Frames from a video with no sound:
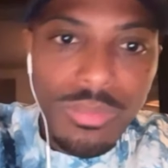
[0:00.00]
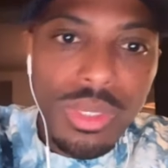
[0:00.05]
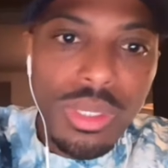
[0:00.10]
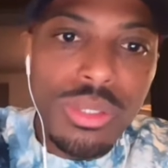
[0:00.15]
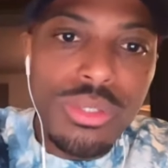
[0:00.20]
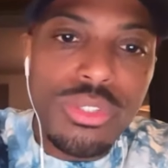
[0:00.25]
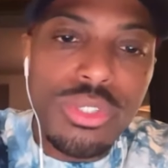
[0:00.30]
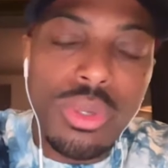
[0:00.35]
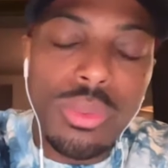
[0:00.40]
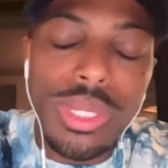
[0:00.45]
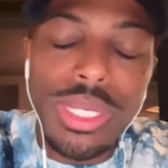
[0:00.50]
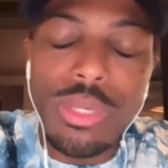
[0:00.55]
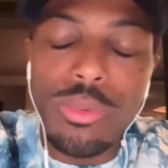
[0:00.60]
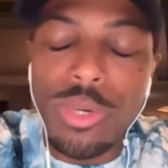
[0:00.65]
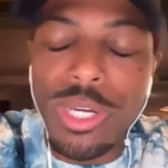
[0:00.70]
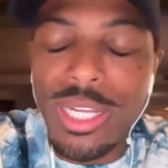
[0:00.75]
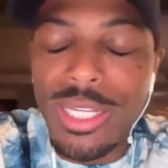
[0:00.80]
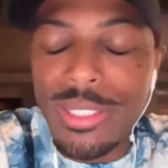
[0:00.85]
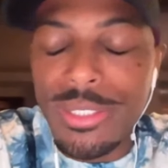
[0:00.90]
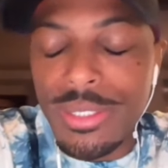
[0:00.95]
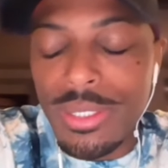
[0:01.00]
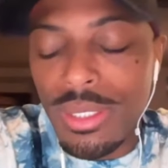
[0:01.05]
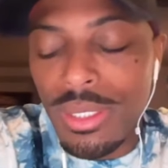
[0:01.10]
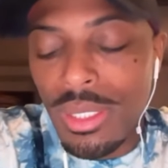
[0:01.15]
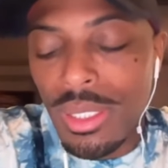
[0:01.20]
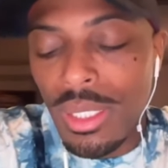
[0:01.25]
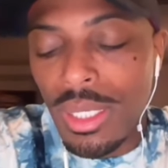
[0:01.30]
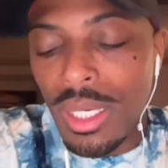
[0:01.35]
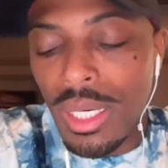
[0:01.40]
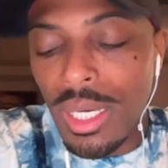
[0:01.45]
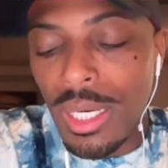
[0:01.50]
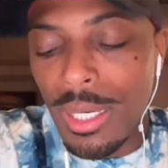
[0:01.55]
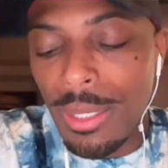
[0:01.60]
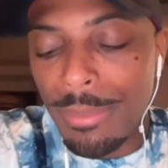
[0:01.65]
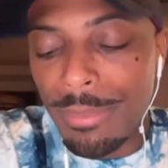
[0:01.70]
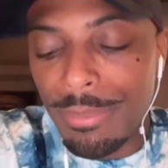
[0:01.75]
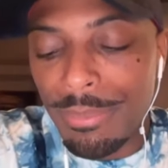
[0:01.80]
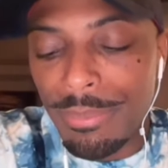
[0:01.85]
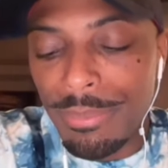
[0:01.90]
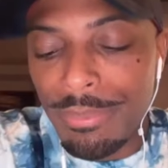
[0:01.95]
So anyways,
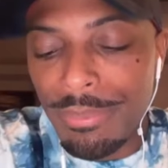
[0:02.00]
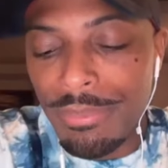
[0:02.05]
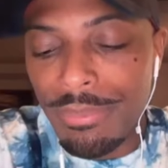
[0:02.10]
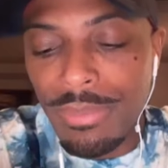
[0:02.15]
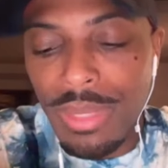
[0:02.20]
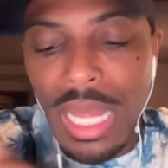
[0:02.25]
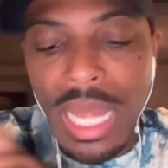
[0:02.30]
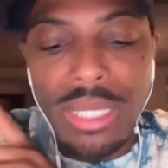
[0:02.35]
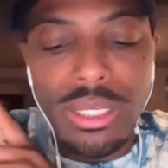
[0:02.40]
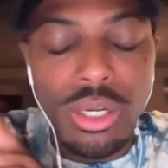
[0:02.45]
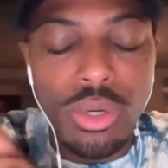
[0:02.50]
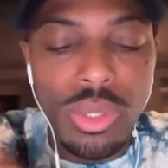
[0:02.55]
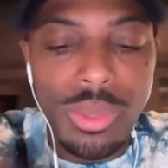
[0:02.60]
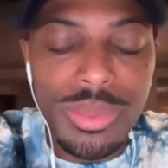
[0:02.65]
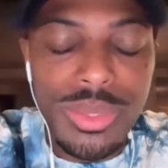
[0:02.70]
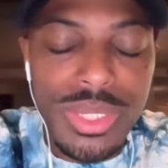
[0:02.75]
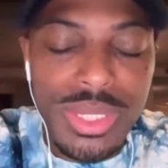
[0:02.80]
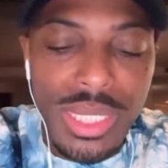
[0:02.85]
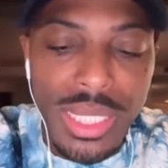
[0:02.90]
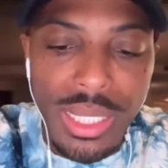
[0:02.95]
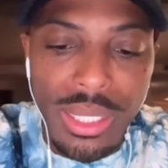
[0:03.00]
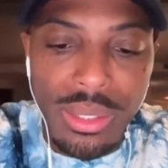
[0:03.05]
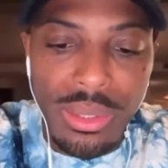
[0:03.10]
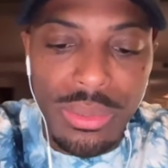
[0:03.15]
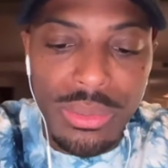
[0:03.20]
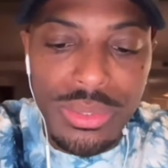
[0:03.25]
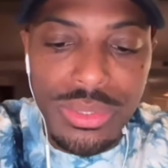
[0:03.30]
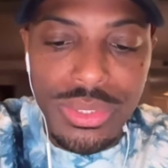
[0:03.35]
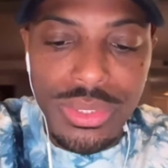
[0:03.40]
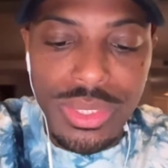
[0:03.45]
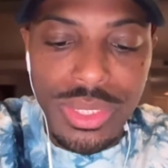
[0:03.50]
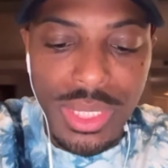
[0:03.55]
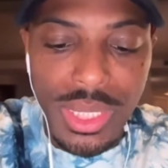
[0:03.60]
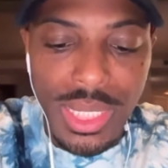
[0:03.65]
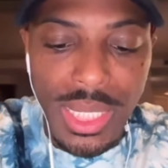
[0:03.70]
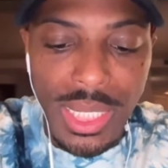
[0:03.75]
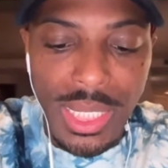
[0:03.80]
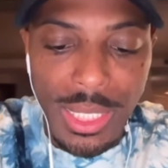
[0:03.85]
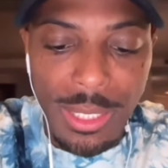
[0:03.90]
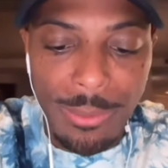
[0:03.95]
I go upstairs
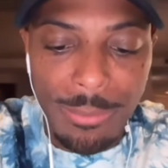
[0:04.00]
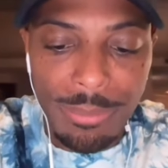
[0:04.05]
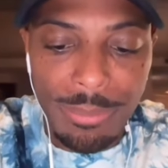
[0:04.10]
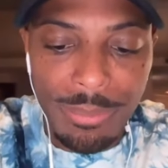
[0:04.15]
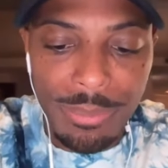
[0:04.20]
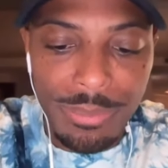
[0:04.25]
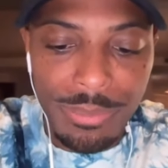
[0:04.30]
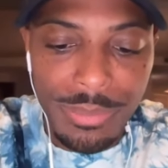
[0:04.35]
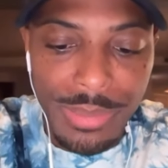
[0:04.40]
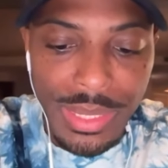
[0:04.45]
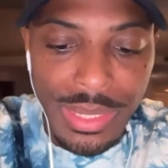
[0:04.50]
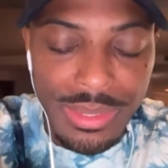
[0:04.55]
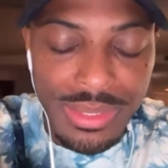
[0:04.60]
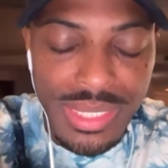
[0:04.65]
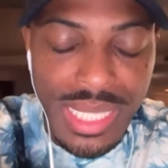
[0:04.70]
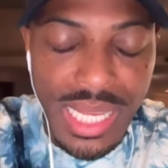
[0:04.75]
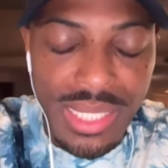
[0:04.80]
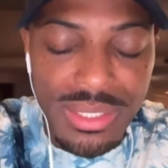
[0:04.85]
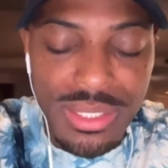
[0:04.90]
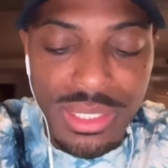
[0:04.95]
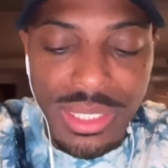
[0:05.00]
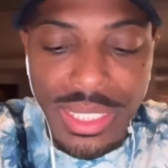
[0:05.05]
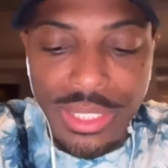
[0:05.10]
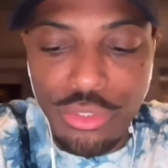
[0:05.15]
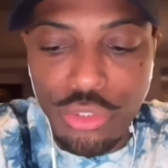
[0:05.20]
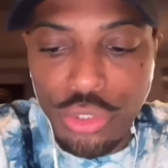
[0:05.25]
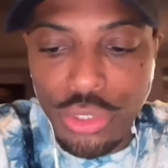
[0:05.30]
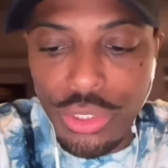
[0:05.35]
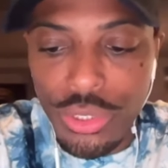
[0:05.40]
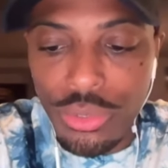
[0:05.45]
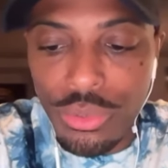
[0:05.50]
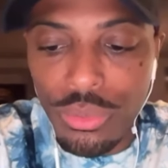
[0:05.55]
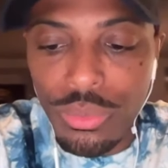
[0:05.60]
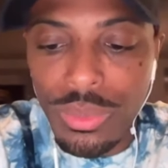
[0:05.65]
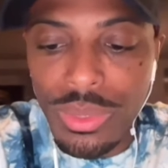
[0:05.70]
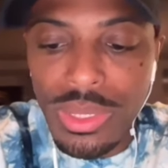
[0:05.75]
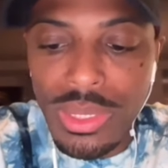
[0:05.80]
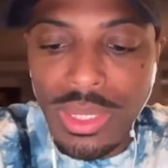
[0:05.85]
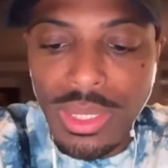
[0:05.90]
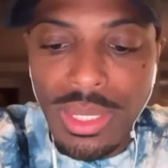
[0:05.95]
in Assassin HQ
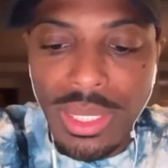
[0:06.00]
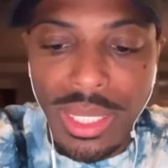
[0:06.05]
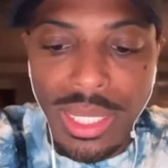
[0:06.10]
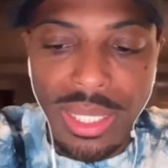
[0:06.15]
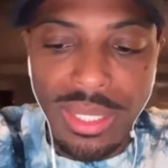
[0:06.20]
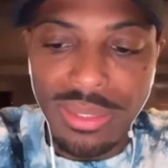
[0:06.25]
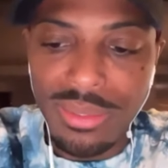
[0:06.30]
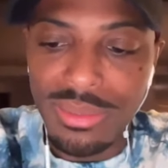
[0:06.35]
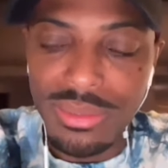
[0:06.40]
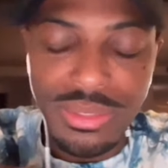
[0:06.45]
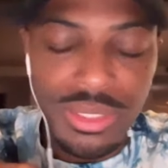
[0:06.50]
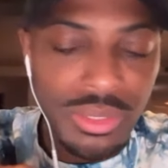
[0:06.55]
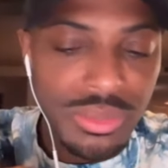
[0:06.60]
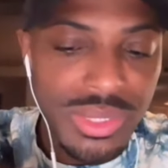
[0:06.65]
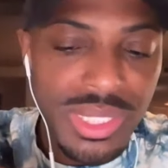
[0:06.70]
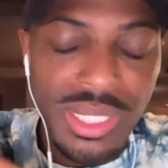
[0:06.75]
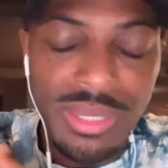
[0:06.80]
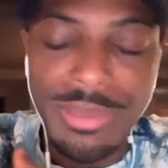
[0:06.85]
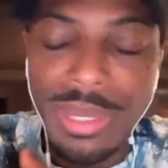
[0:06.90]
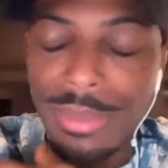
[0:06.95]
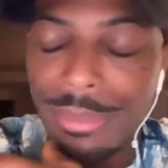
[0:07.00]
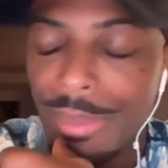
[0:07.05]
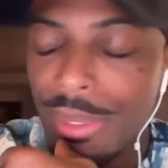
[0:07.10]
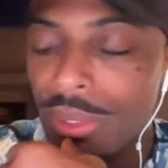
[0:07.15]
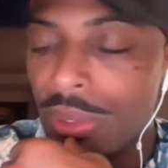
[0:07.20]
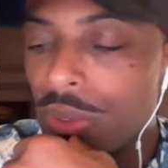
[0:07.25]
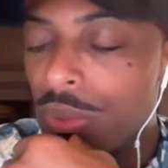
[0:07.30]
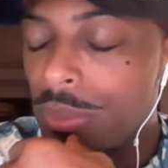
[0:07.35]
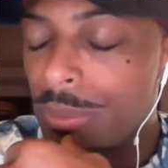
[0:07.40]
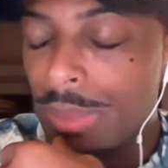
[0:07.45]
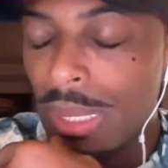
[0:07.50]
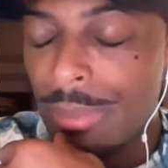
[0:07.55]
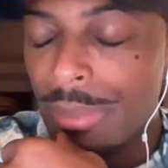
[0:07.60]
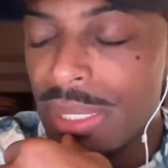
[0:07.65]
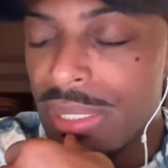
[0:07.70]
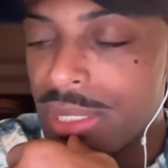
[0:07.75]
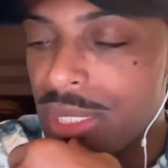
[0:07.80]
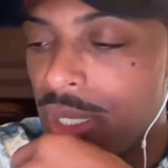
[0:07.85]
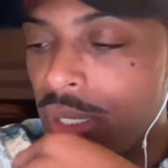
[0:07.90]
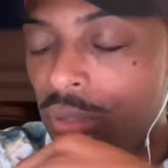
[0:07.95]
and, you know, take my meal by
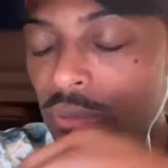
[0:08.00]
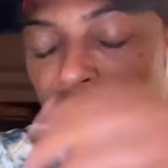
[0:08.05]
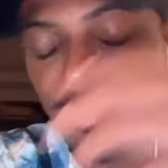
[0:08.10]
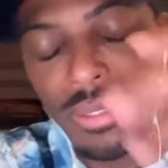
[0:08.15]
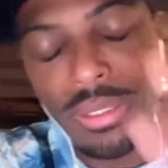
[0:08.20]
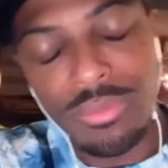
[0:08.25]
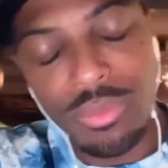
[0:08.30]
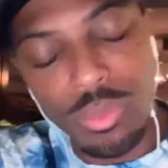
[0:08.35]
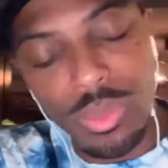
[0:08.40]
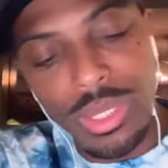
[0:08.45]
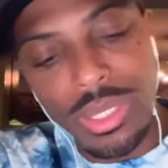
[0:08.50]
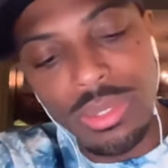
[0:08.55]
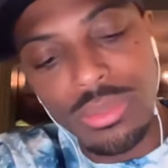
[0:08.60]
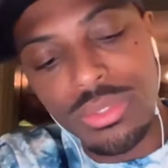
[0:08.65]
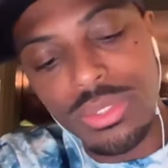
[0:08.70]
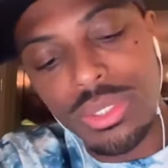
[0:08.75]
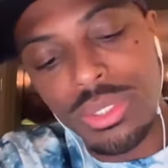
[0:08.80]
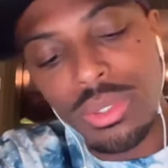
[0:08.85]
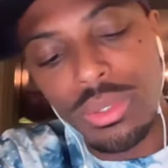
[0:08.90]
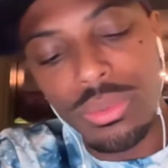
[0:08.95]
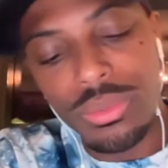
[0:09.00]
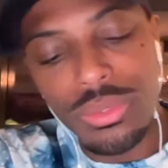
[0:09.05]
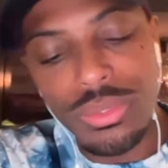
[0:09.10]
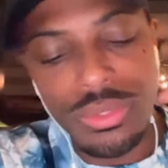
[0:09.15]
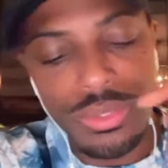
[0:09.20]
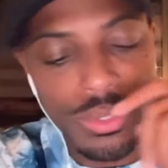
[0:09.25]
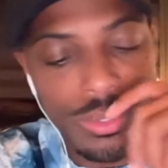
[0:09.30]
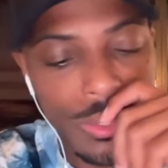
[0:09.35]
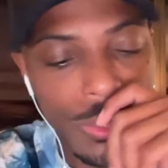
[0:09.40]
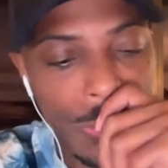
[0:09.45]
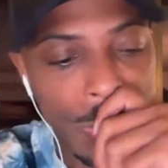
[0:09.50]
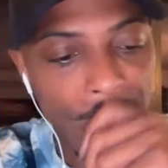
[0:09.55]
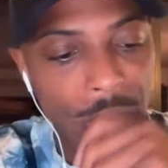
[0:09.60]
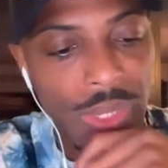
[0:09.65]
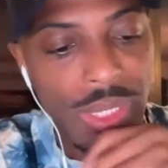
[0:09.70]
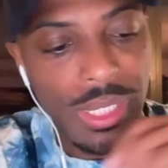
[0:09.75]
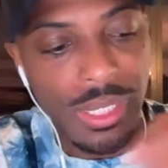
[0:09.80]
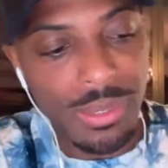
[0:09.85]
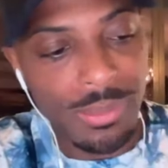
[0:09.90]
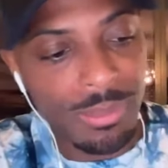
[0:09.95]
myself. Everyone else goes
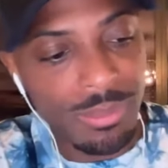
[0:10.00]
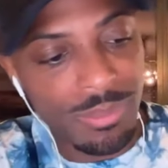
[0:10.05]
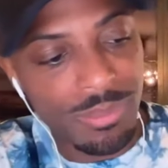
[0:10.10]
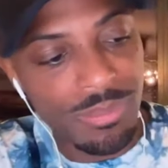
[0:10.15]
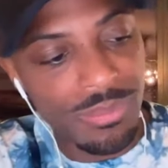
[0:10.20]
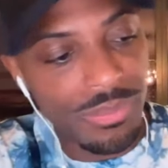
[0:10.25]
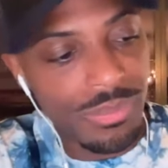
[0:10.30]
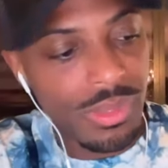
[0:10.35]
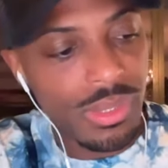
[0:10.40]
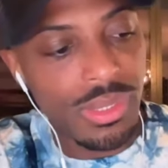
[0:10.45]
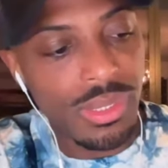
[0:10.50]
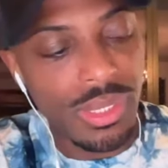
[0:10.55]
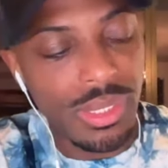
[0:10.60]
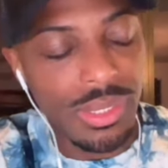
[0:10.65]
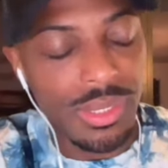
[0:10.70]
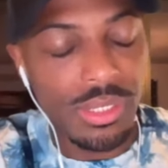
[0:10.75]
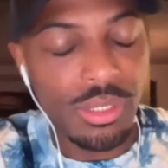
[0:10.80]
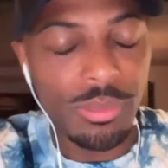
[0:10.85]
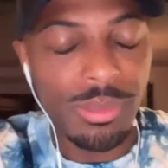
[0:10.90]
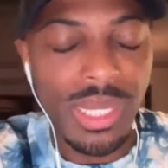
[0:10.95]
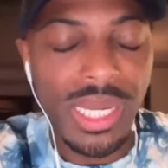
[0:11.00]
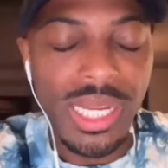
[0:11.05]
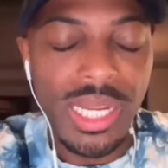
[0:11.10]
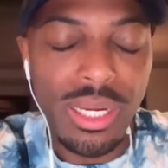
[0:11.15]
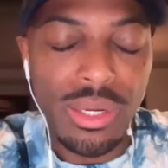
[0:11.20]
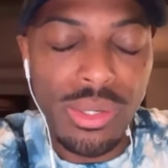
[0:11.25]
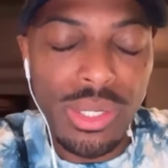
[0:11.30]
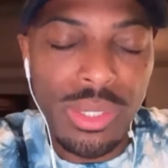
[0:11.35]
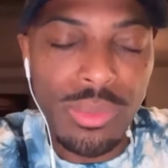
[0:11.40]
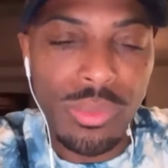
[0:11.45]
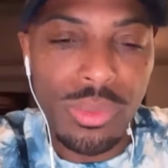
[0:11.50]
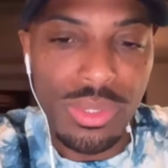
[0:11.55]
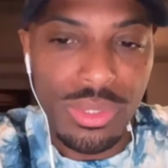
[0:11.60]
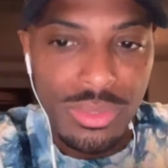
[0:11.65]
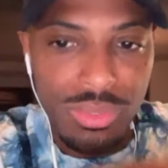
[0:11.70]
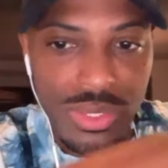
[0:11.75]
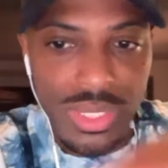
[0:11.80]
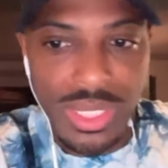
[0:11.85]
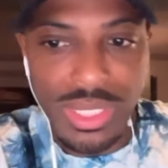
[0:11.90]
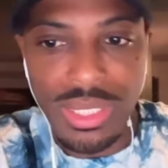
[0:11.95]
to a nearby area where
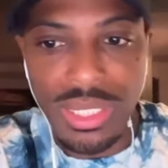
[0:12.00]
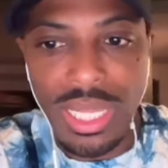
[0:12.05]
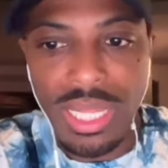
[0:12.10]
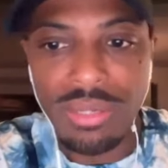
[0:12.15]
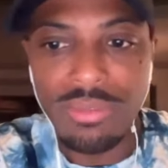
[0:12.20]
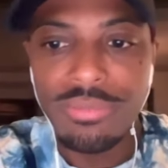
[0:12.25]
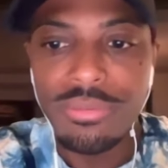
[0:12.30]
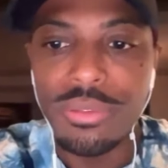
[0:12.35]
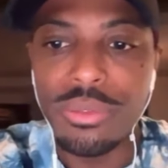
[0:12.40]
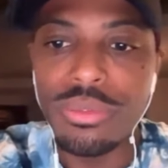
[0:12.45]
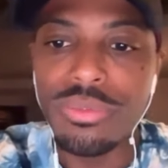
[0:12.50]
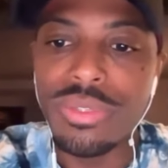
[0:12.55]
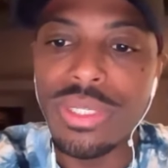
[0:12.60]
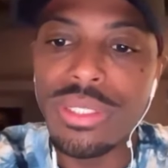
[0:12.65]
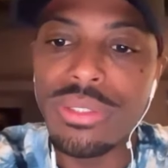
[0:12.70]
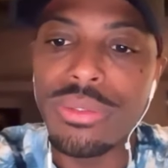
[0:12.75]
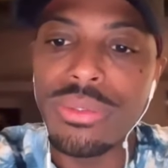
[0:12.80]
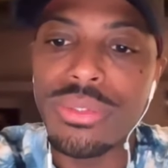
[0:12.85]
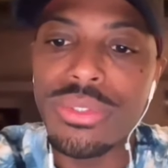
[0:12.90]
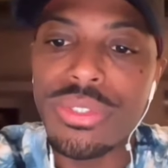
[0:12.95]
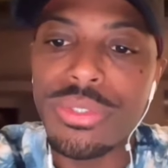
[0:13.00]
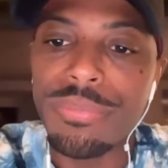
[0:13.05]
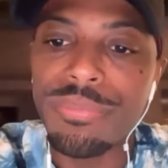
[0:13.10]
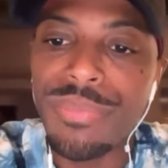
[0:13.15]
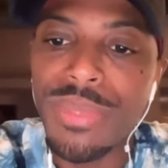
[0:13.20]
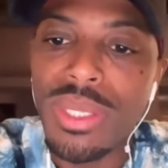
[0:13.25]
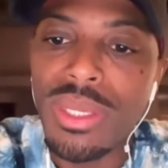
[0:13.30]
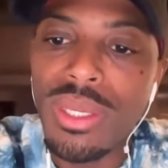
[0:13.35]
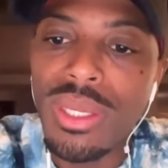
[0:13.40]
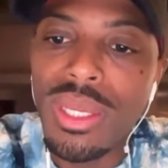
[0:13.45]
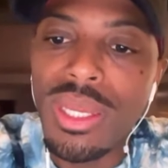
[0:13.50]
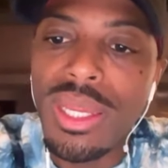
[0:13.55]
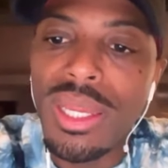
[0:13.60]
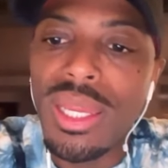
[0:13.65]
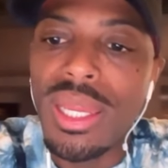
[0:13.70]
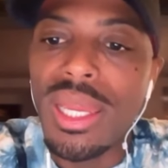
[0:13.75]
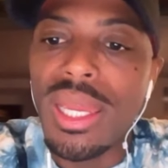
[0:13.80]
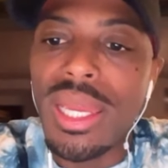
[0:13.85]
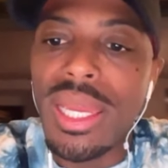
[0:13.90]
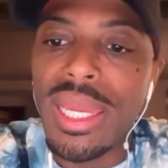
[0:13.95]
there's like a lot of food vendors.
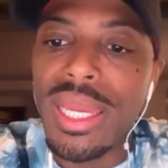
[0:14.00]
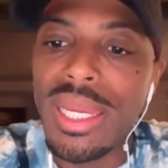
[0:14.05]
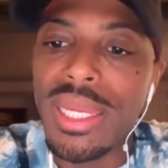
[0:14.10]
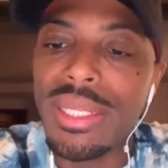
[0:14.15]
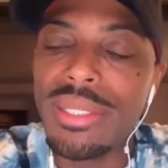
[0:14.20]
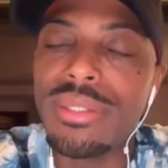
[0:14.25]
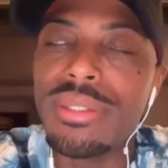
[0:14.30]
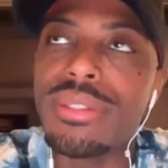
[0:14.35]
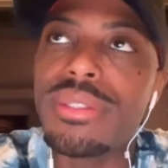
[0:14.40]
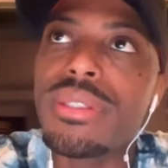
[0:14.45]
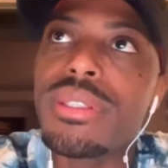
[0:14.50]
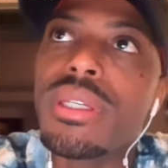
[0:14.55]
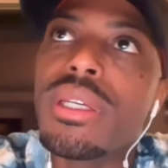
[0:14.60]
And